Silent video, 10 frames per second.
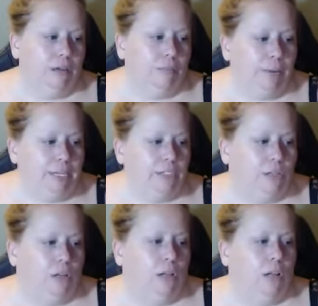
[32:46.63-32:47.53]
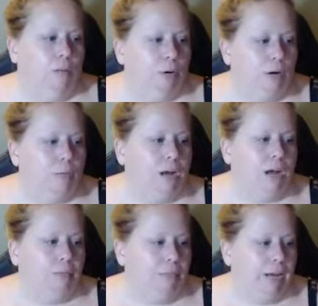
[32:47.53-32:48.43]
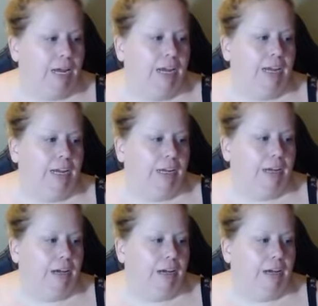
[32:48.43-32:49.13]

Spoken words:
basil, bergamot, bay,